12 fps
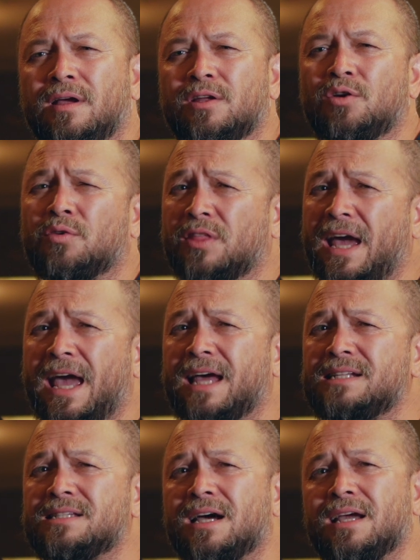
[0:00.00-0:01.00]
You know, the
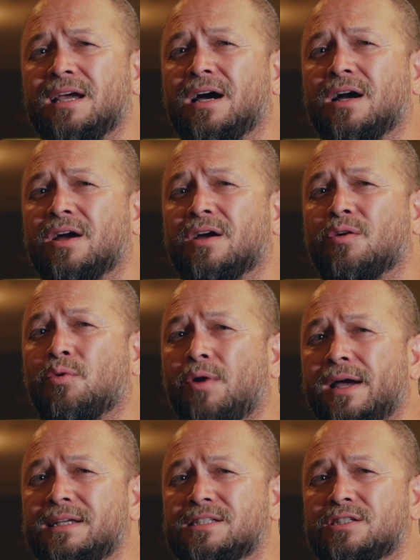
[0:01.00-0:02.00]

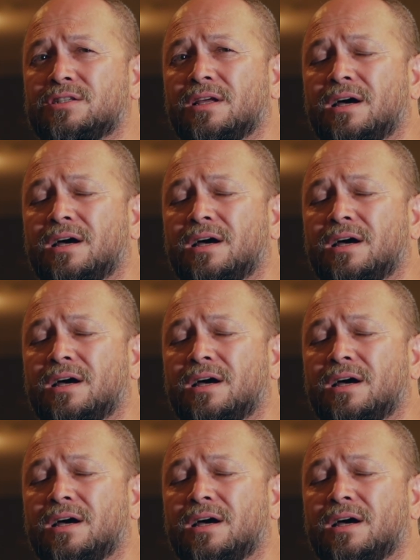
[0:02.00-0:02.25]
Antichrist